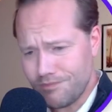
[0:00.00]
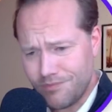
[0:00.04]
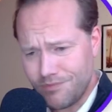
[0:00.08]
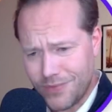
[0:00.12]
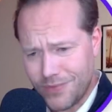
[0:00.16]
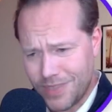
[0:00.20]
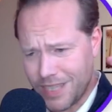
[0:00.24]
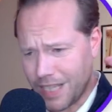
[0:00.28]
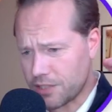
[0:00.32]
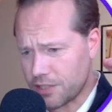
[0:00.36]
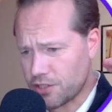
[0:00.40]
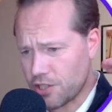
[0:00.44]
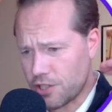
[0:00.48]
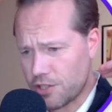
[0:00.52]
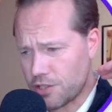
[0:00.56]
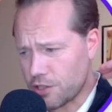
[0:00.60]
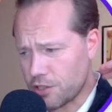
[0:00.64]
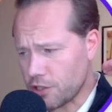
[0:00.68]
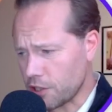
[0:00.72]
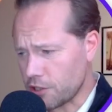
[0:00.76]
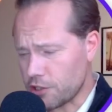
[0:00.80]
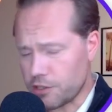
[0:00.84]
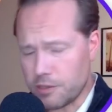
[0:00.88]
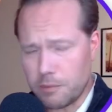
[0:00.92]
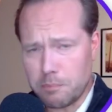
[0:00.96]
that just
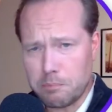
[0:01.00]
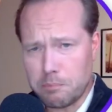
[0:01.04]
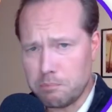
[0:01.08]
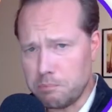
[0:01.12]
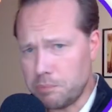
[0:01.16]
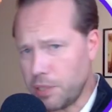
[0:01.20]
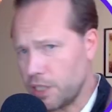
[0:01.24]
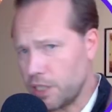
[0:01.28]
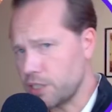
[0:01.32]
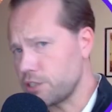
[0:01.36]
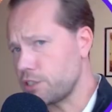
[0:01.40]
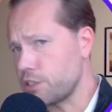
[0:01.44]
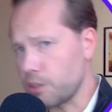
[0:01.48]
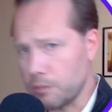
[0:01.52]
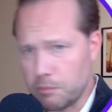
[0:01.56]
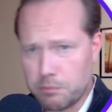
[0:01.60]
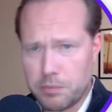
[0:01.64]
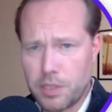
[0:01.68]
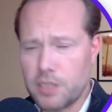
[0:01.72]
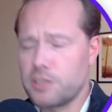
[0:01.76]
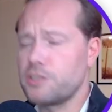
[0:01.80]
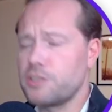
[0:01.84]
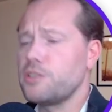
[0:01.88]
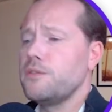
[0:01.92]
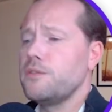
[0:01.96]
does a bunch
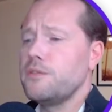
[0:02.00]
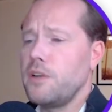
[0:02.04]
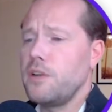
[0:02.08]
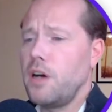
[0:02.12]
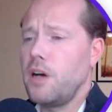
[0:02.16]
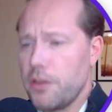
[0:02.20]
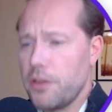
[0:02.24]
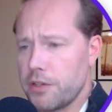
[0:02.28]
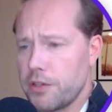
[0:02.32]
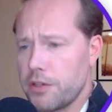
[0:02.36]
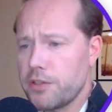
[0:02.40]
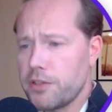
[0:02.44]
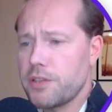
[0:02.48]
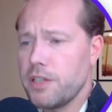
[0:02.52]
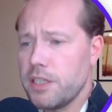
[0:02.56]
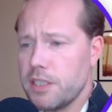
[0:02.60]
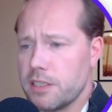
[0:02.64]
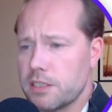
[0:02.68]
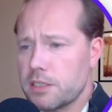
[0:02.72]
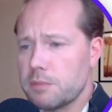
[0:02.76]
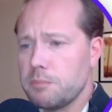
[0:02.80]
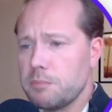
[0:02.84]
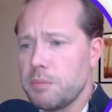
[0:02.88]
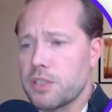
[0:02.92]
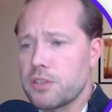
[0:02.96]
of other
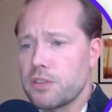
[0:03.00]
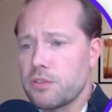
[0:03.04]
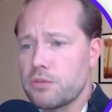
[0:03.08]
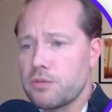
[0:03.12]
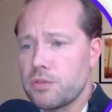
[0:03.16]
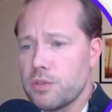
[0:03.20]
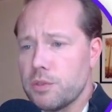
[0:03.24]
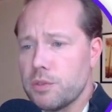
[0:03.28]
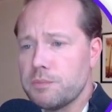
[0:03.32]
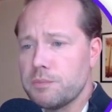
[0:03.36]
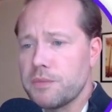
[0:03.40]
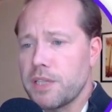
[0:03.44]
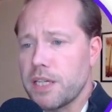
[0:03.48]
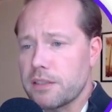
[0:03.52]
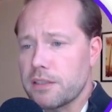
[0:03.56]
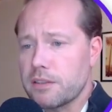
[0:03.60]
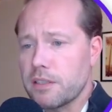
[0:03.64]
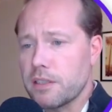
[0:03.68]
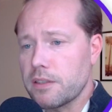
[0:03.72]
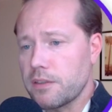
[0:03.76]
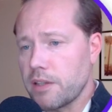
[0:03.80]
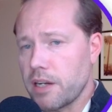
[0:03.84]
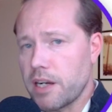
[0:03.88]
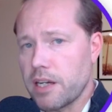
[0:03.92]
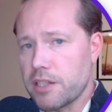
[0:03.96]
things, but the room
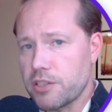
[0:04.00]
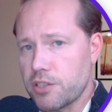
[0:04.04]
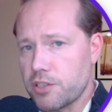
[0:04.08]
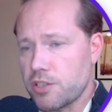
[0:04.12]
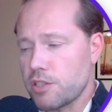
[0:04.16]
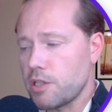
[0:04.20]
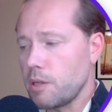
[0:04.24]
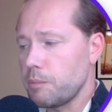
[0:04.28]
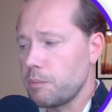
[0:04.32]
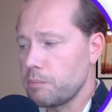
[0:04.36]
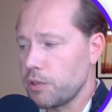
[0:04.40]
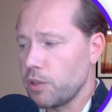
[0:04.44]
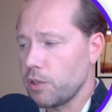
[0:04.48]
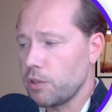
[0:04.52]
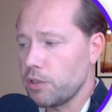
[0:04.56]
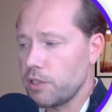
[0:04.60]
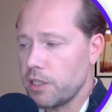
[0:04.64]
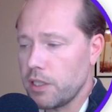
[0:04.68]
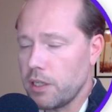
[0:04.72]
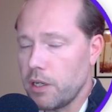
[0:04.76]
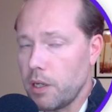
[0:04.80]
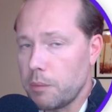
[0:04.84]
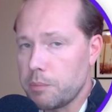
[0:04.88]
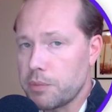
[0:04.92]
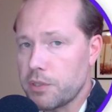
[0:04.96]
data that I just
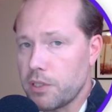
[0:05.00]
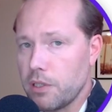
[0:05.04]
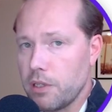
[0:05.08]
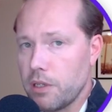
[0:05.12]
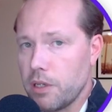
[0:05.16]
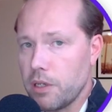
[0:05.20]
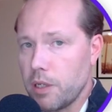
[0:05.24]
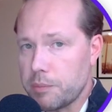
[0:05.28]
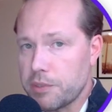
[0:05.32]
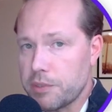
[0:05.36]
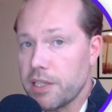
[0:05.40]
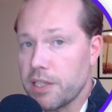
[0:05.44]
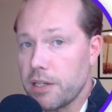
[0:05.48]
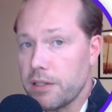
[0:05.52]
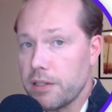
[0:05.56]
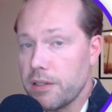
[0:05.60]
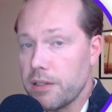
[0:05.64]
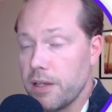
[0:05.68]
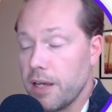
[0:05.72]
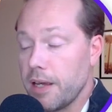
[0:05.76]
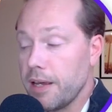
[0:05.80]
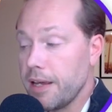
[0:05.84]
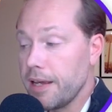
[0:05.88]
updated,